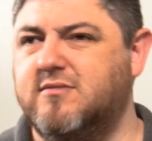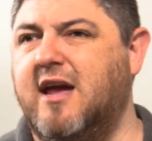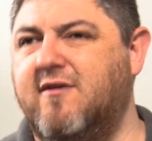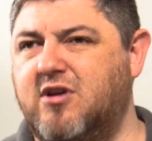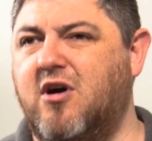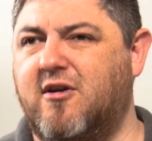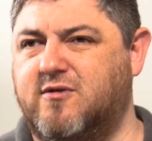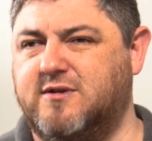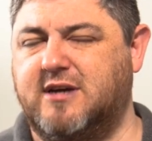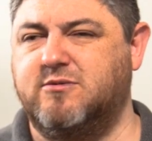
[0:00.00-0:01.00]
if you're not a
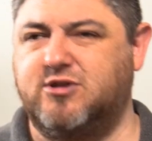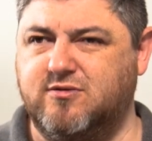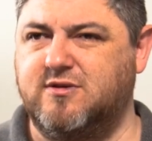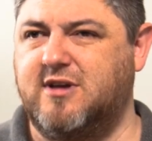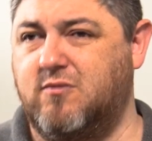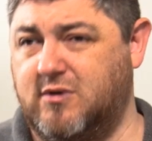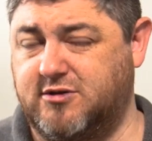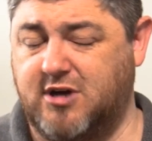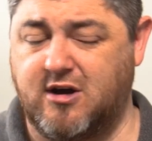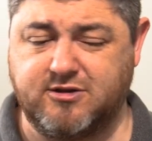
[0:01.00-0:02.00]
full-time student, they will
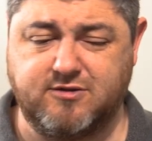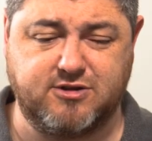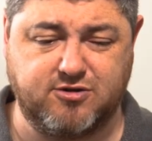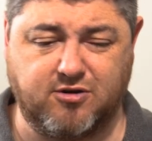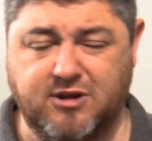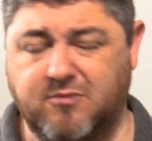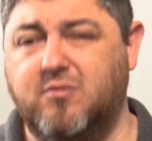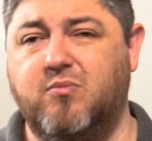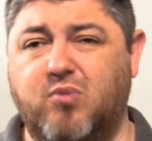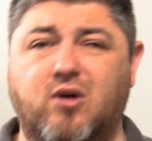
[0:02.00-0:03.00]
charge you to join
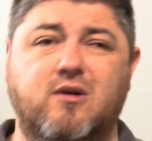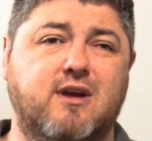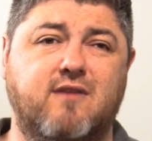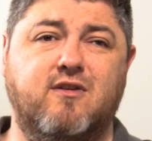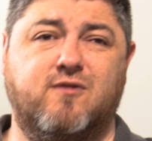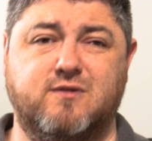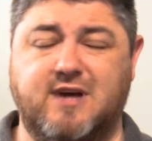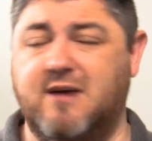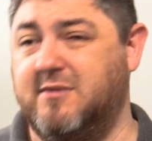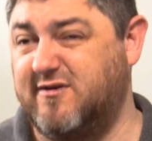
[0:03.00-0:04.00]
them, but if you're
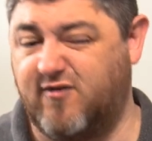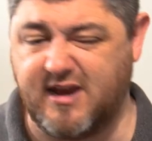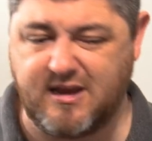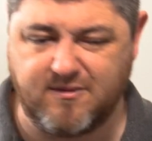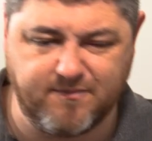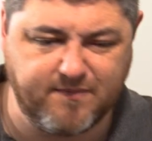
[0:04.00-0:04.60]
full-time, it's free.